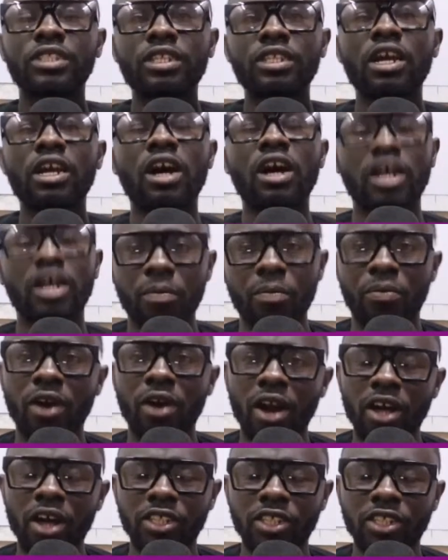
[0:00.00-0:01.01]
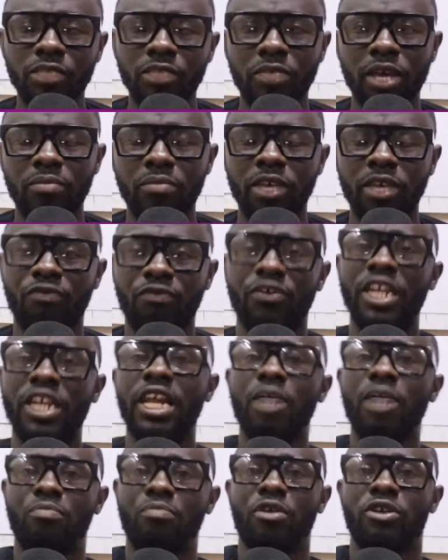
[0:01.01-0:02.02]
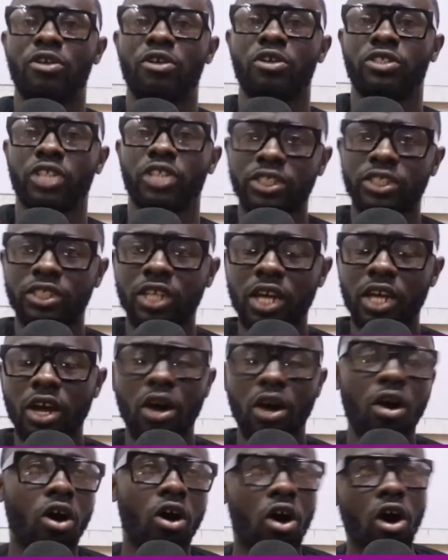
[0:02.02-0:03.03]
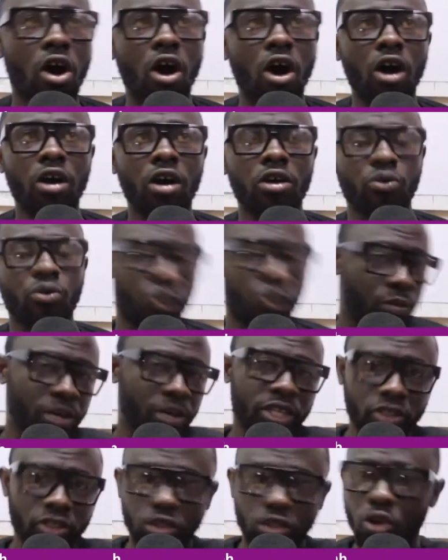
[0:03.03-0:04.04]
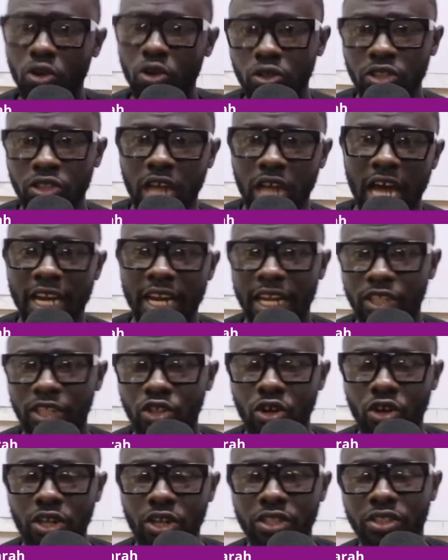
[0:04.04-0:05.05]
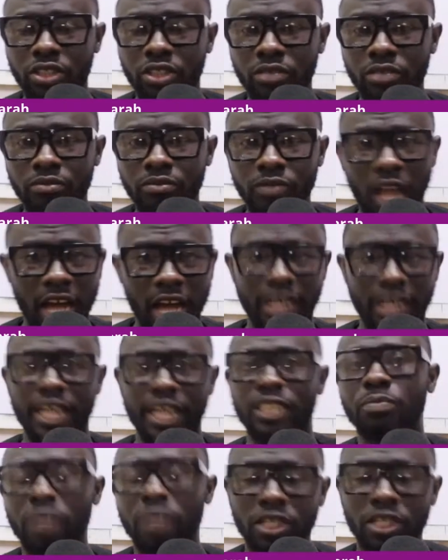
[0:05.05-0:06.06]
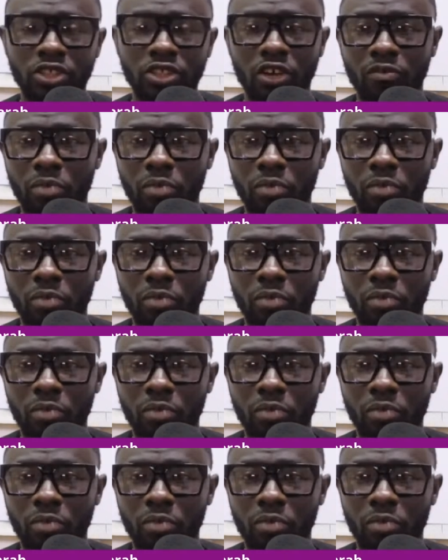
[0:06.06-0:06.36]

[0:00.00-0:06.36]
uh, the product may be further processed or will be sold at the joint at the split off